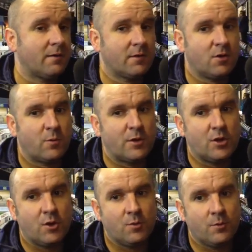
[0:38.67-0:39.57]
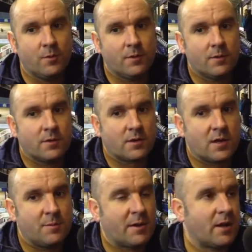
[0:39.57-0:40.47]
We knew that their
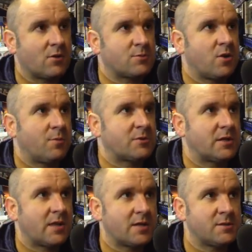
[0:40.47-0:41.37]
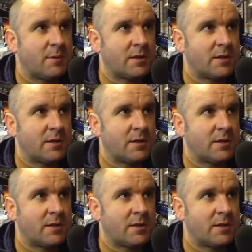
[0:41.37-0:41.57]
big lad up top was their danger man.